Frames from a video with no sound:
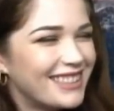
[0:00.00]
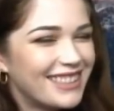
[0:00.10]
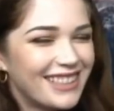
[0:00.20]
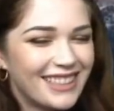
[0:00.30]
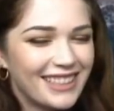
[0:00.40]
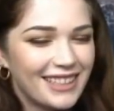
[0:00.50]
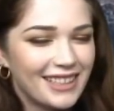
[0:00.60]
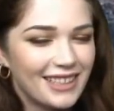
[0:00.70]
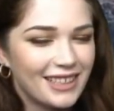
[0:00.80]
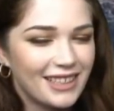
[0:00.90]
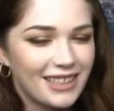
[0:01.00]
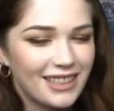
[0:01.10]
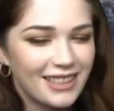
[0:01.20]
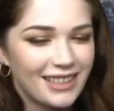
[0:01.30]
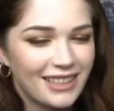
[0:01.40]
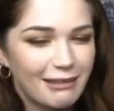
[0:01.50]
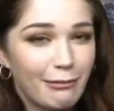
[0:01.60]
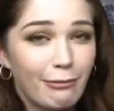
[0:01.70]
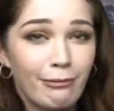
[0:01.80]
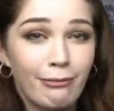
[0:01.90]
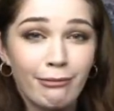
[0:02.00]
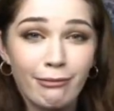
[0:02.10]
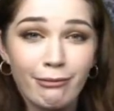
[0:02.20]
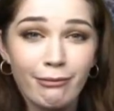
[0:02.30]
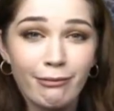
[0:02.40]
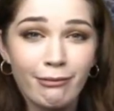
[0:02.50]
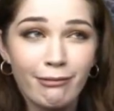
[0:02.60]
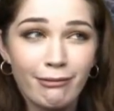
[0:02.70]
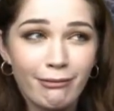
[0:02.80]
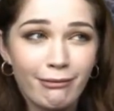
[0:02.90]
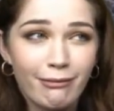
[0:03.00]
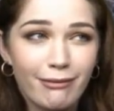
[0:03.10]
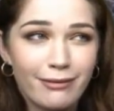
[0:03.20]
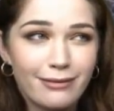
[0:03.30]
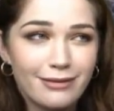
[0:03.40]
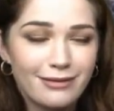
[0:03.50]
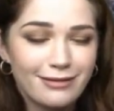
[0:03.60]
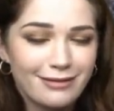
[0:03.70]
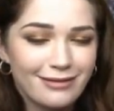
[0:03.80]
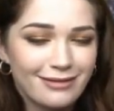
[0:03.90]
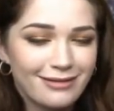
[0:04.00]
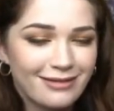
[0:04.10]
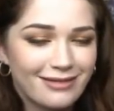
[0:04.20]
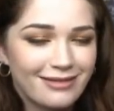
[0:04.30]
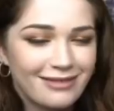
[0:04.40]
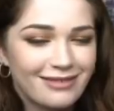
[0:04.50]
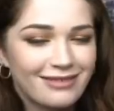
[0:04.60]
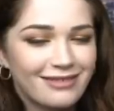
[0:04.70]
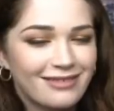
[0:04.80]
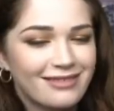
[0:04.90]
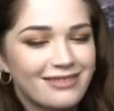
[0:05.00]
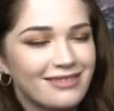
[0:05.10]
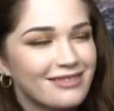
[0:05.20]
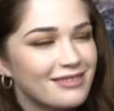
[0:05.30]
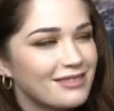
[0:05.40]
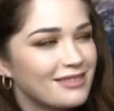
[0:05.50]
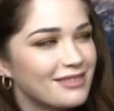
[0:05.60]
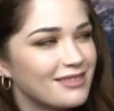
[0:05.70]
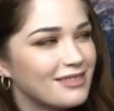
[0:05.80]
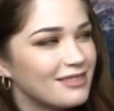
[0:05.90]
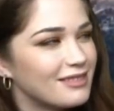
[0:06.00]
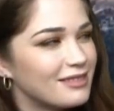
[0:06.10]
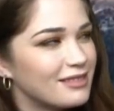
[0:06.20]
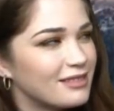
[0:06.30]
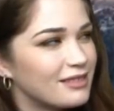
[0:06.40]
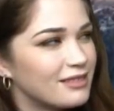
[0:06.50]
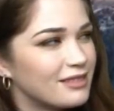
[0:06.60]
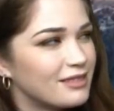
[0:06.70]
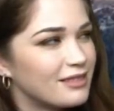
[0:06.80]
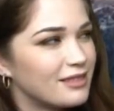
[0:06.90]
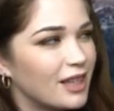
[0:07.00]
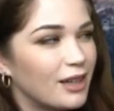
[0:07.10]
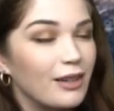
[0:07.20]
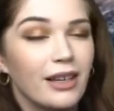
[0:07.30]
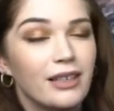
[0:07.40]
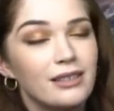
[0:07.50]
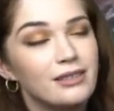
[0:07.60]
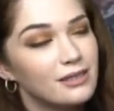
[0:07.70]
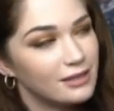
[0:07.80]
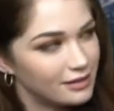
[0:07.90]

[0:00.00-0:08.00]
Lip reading: (silent)